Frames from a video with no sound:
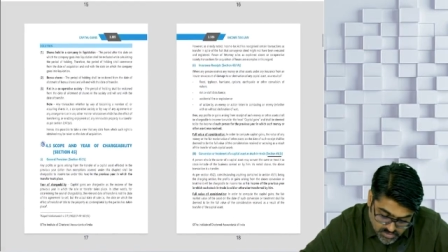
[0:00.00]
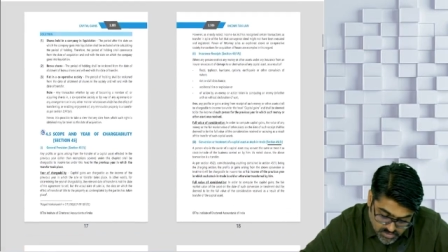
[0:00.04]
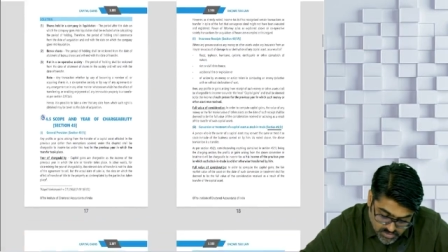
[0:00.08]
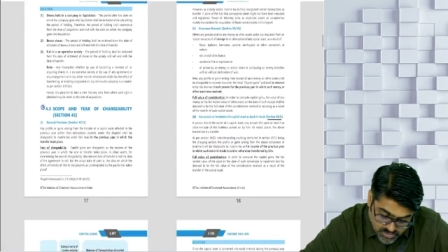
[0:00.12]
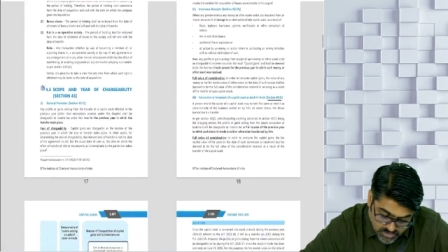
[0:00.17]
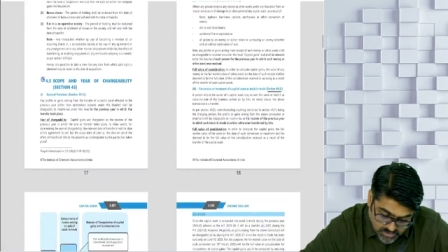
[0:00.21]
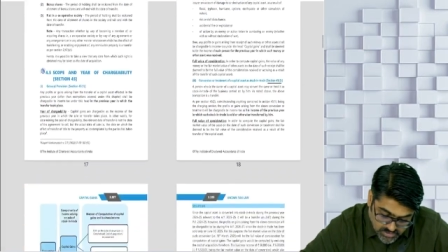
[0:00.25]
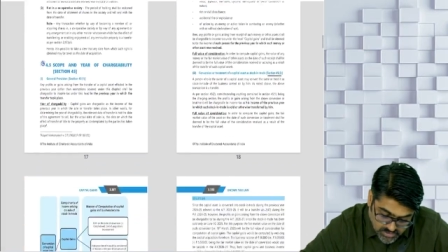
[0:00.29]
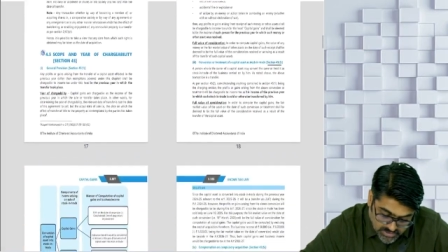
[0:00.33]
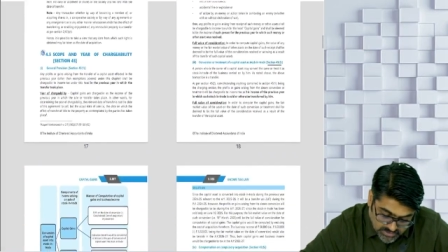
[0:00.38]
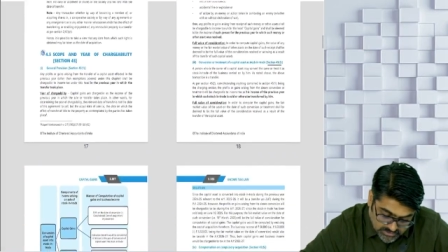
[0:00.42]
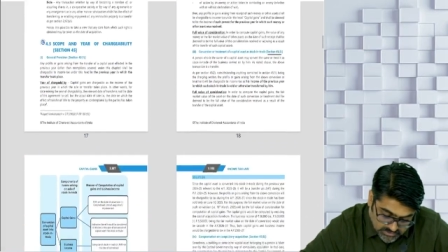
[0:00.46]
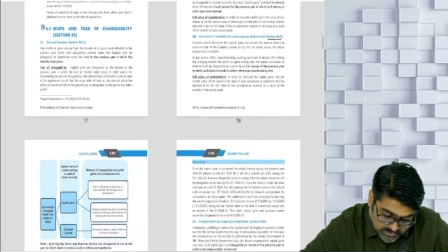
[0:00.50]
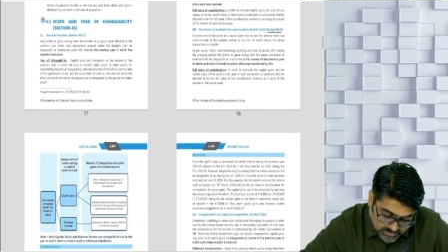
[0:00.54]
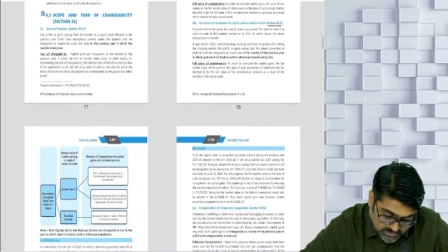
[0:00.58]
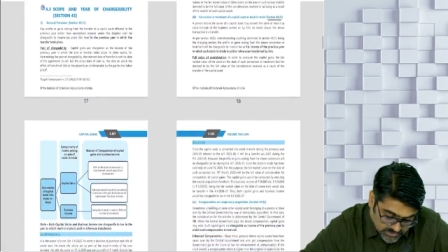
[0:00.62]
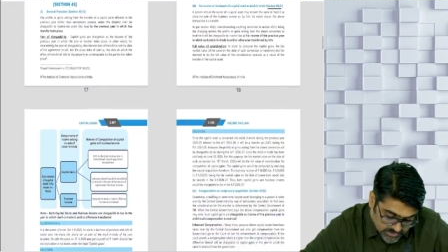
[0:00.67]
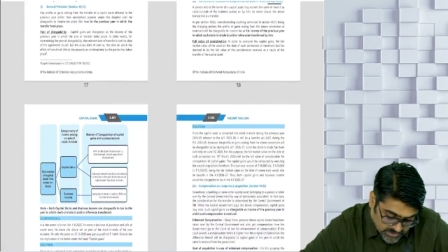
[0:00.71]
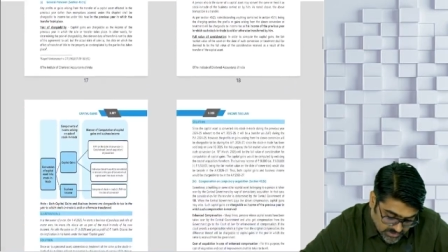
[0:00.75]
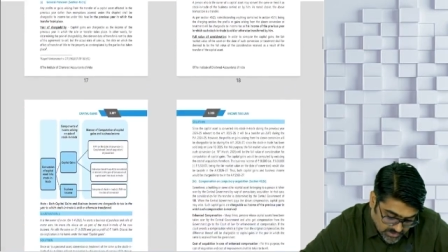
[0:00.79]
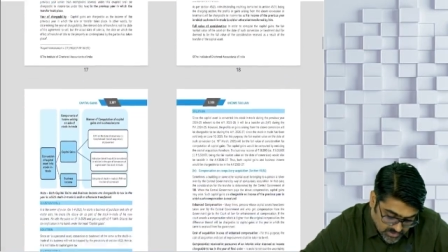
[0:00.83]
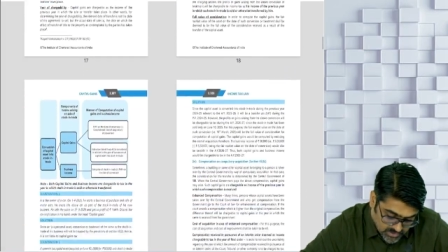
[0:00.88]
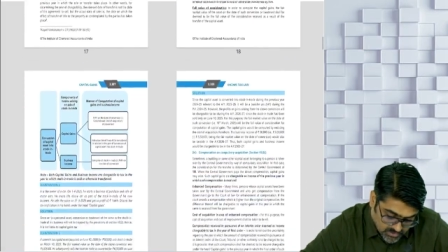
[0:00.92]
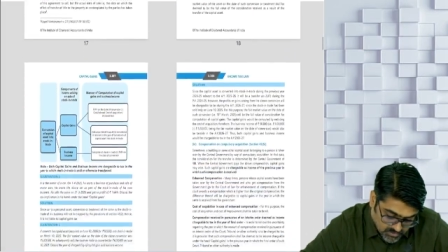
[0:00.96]

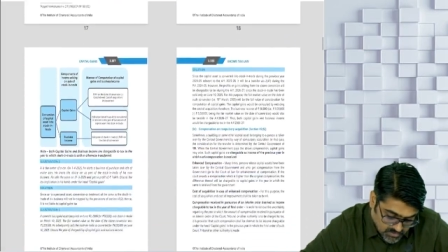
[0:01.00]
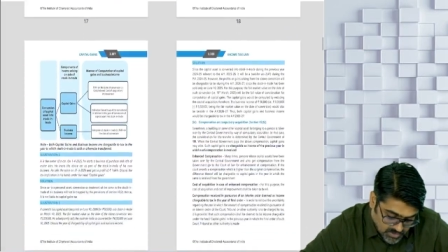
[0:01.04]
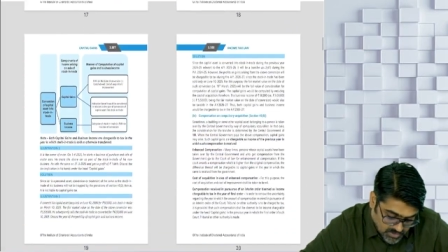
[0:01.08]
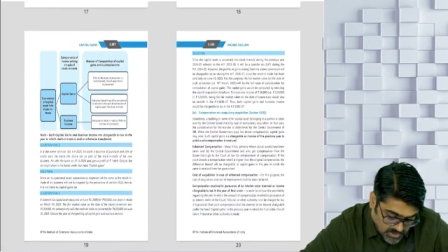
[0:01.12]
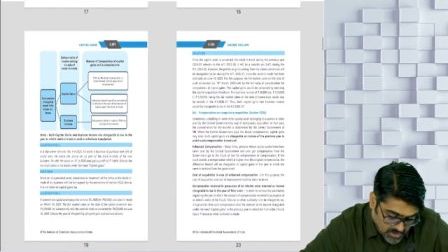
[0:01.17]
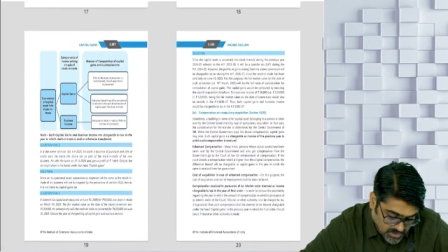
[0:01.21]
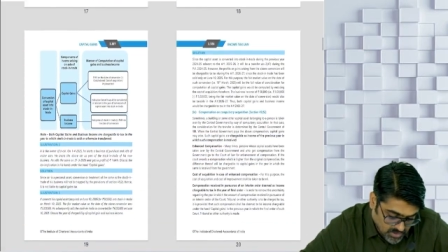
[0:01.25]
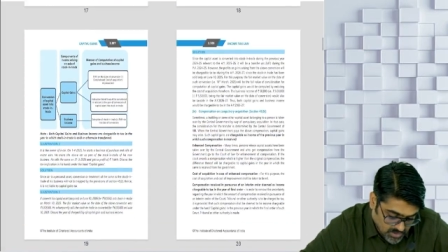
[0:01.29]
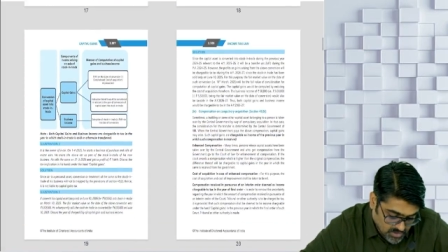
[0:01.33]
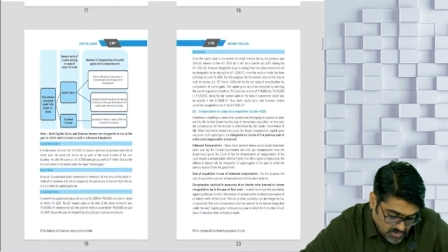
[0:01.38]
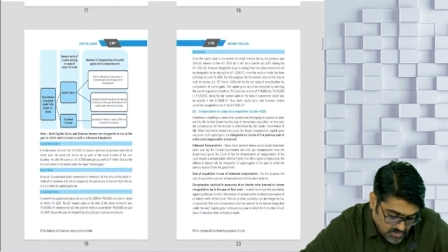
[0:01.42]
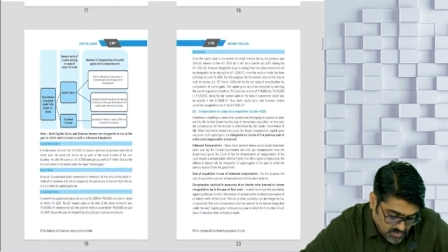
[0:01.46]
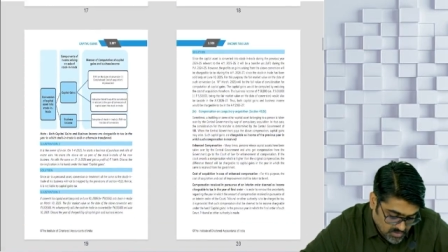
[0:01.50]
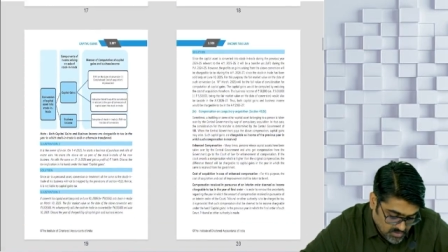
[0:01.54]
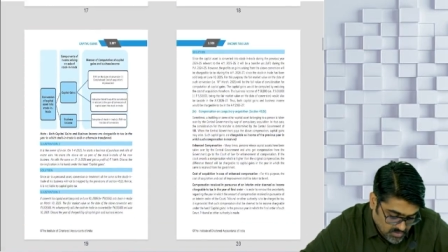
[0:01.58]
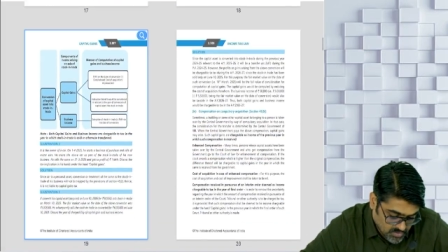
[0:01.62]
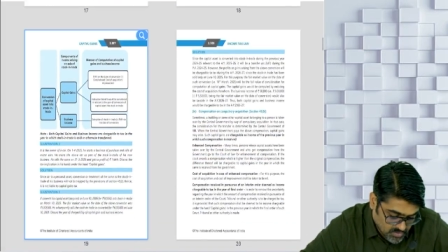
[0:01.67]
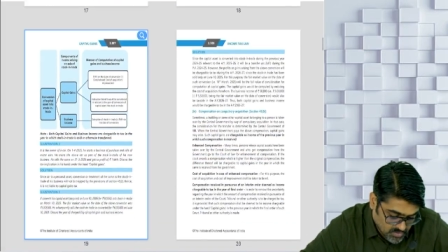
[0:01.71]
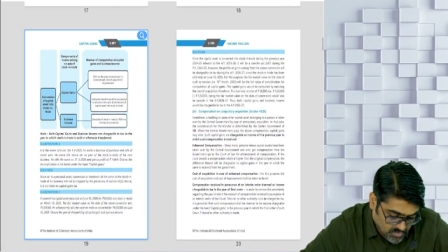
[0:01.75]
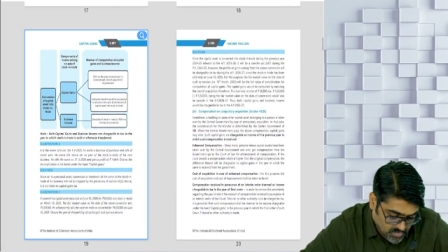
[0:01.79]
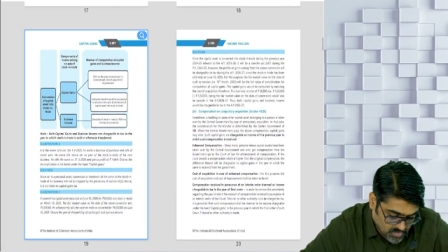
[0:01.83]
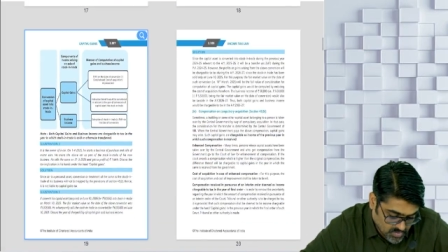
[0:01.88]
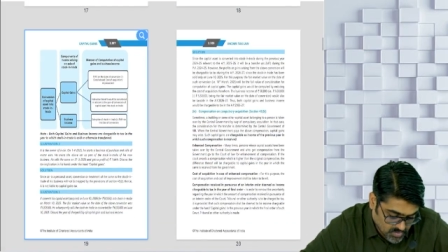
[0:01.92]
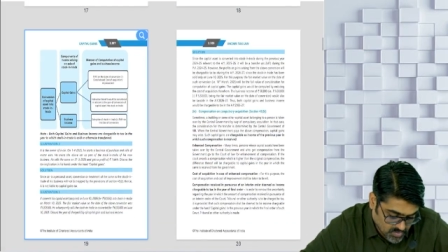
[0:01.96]
Illustration number
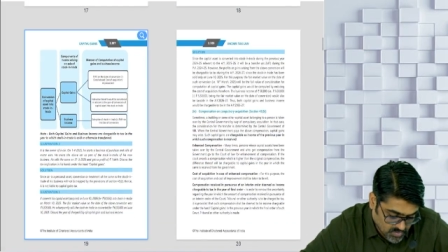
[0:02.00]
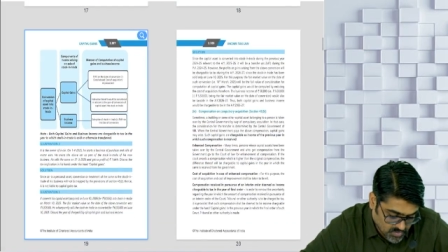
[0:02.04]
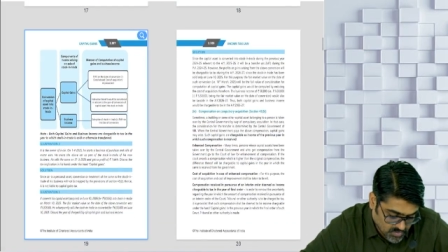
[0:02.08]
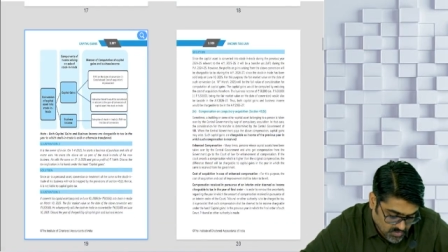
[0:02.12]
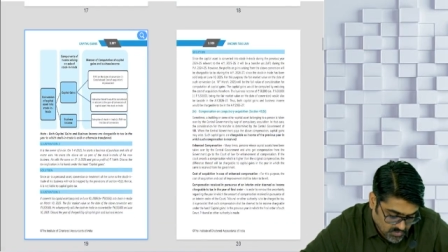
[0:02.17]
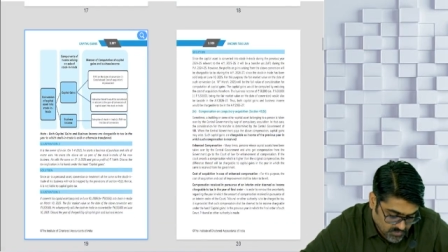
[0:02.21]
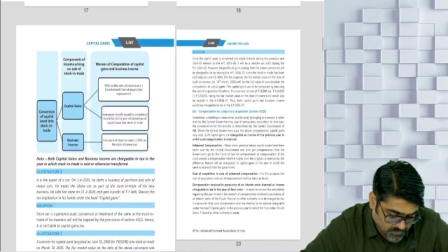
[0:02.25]
2.